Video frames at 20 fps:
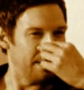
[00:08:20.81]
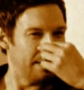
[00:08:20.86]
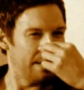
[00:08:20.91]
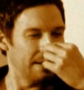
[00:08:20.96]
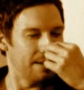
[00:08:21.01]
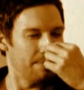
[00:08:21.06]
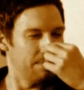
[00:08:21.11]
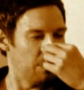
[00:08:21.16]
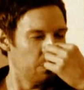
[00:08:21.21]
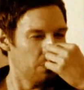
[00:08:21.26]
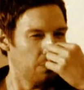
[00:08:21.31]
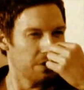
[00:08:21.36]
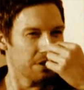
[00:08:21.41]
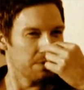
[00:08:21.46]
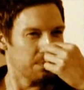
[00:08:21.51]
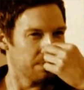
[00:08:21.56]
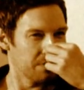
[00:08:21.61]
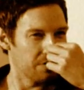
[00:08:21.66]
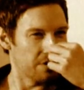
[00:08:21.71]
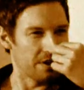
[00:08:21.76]
And I'm
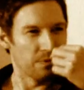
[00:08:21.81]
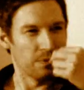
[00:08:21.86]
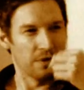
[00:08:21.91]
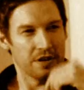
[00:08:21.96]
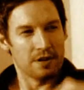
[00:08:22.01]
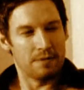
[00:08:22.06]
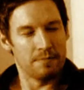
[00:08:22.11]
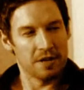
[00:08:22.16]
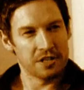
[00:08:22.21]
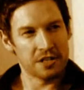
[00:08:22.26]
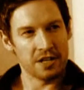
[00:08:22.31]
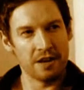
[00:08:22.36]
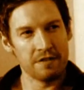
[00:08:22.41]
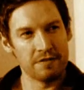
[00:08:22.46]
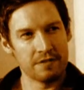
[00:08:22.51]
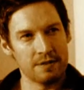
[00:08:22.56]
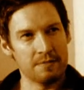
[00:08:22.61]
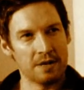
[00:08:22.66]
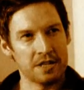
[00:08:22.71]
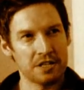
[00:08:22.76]
always trying to work on my
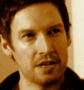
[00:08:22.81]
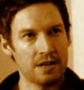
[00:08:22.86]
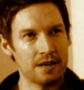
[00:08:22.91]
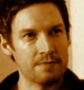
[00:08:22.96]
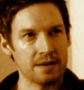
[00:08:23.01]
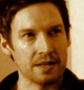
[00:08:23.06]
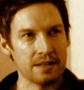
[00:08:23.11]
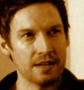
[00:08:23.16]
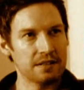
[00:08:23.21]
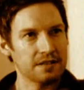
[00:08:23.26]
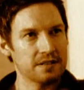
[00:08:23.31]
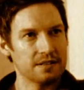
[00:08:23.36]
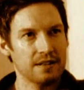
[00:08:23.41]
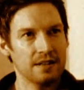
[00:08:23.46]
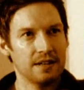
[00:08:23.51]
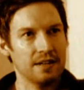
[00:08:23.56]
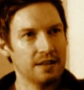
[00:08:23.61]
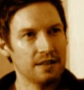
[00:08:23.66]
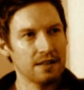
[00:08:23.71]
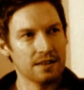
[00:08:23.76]
tone and my timing. That's
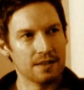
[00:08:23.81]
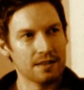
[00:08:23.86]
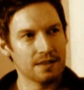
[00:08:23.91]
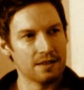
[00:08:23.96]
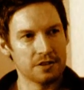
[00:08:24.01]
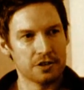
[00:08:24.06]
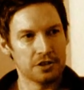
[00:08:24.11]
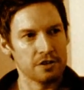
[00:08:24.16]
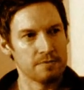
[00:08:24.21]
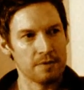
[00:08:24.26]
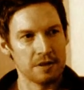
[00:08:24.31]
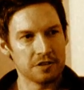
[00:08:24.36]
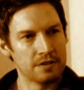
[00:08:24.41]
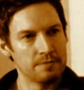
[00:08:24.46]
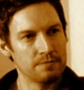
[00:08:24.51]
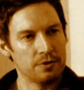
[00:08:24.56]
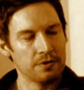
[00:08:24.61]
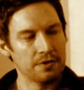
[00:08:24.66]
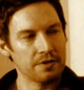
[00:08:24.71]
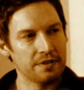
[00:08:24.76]
the two most
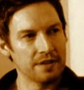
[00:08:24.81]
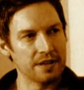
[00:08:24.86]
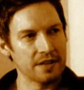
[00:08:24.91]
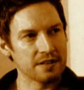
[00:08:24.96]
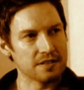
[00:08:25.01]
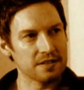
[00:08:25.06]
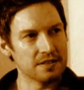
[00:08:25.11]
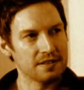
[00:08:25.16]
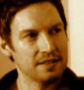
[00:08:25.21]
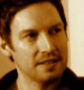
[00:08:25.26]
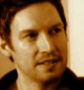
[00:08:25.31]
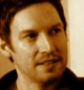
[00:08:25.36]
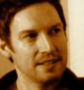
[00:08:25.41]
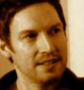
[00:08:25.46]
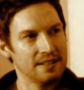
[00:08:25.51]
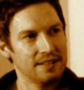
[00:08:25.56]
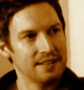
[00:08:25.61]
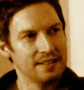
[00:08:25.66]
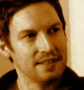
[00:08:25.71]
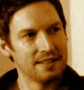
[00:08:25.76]
important things. Yeah.
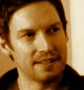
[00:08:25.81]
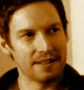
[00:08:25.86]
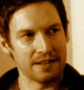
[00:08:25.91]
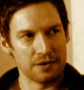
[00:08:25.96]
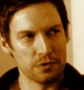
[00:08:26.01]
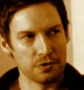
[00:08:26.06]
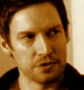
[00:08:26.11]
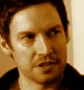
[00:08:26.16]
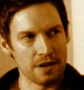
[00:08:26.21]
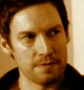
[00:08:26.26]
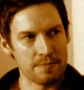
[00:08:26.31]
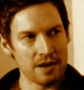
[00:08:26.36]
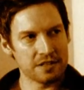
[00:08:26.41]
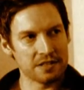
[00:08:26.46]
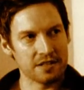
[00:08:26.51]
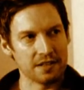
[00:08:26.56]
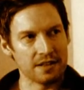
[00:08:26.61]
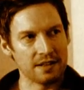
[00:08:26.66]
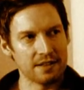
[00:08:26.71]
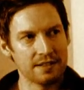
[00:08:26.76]
And I always go back
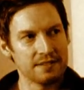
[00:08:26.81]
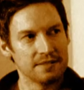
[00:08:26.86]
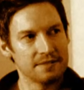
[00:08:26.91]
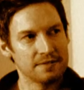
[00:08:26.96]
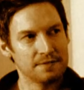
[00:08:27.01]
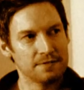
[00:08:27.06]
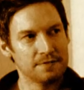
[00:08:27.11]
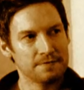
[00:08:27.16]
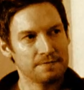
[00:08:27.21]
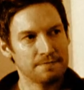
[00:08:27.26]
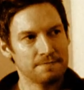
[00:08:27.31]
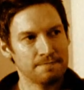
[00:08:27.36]
to that. Yeah.